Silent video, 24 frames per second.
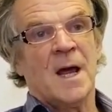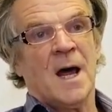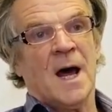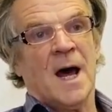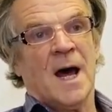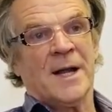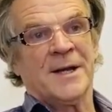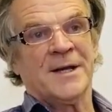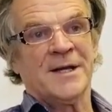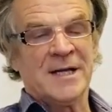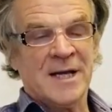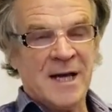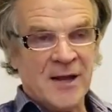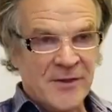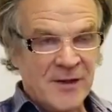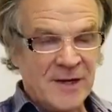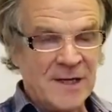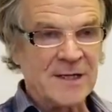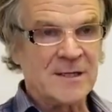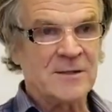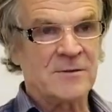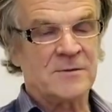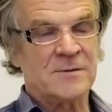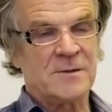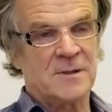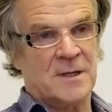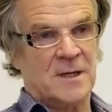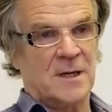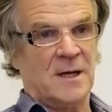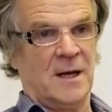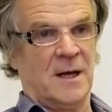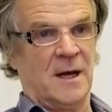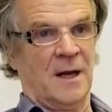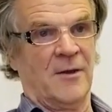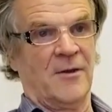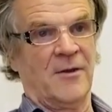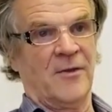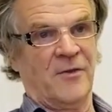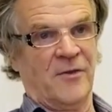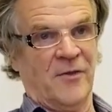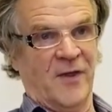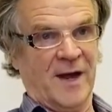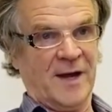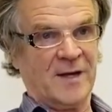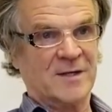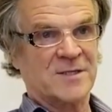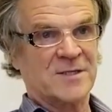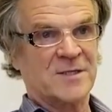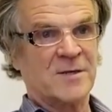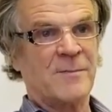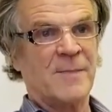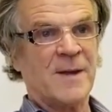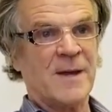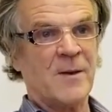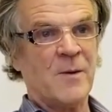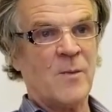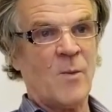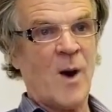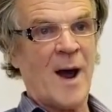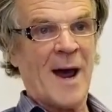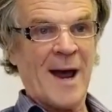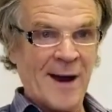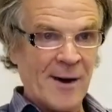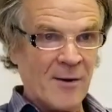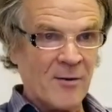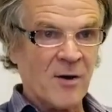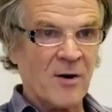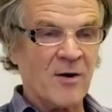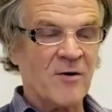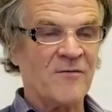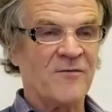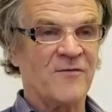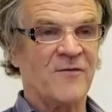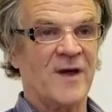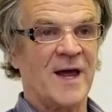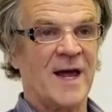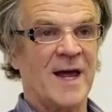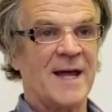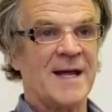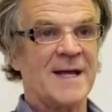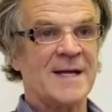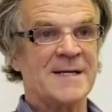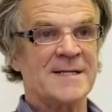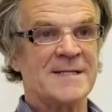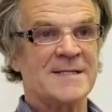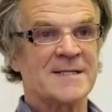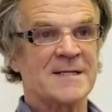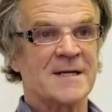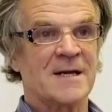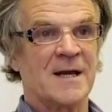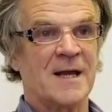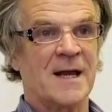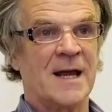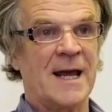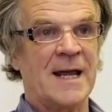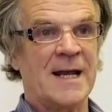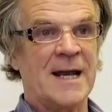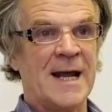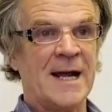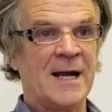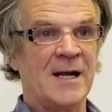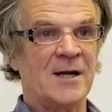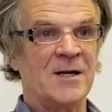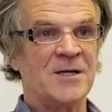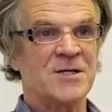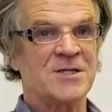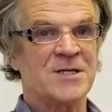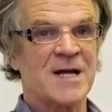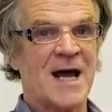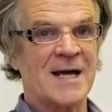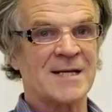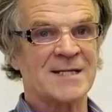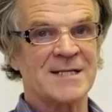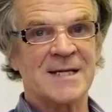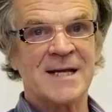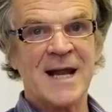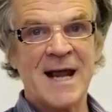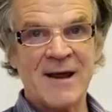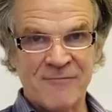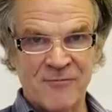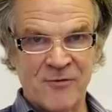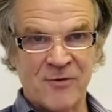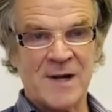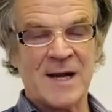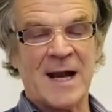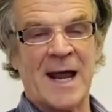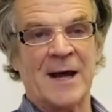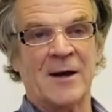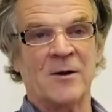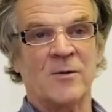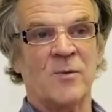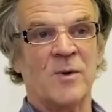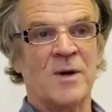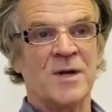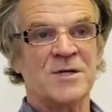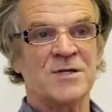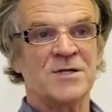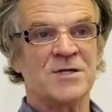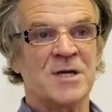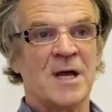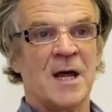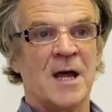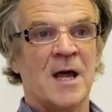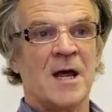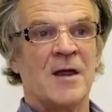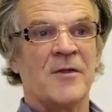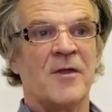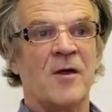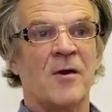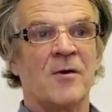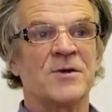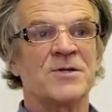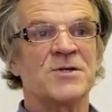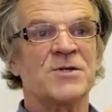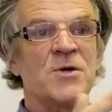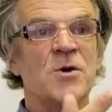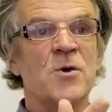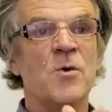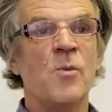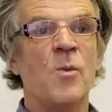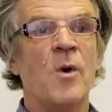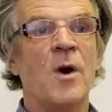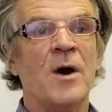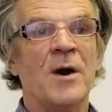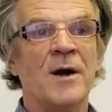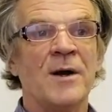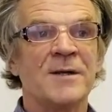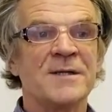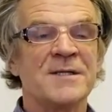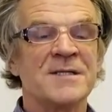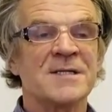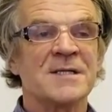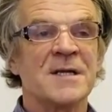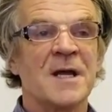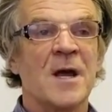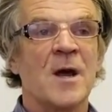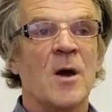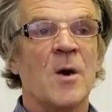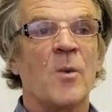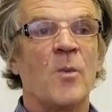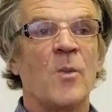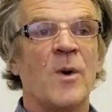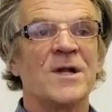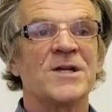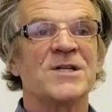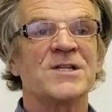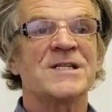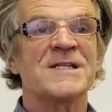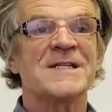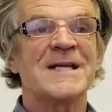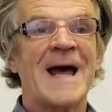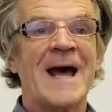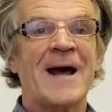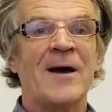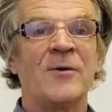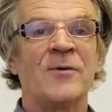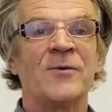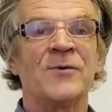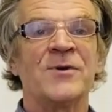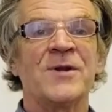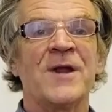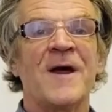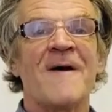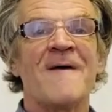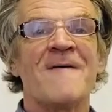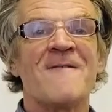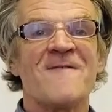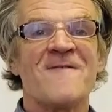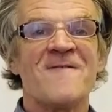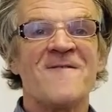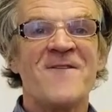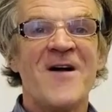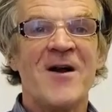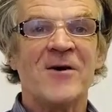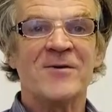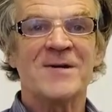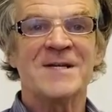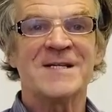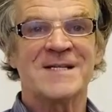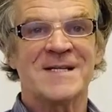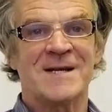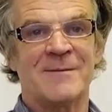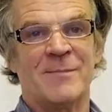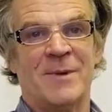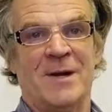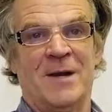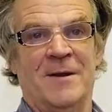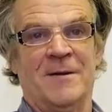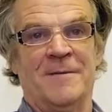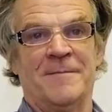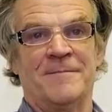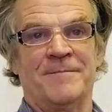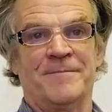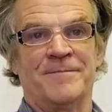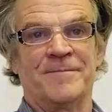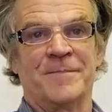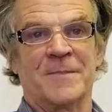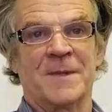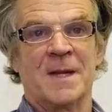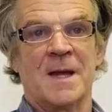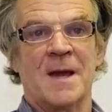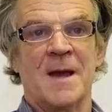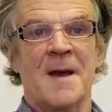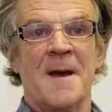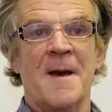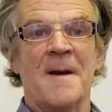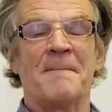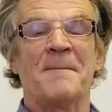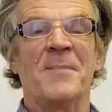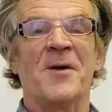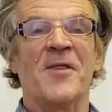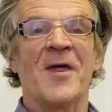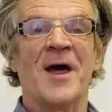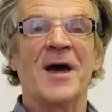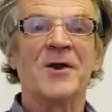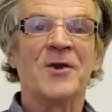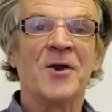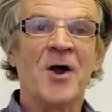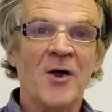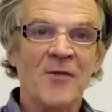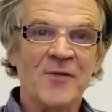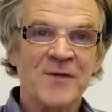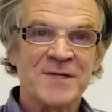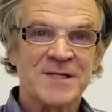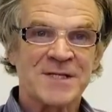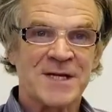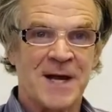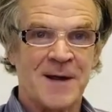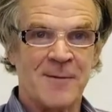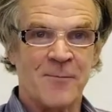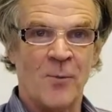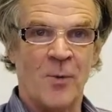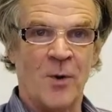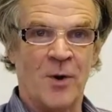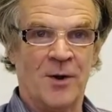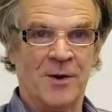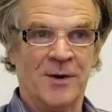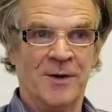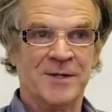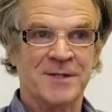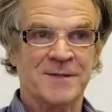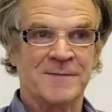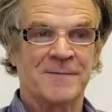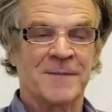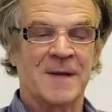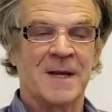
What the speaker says: Another little thing to be aware of is, in English, as in every language, there are two words which sound very similar, but they're not the same word,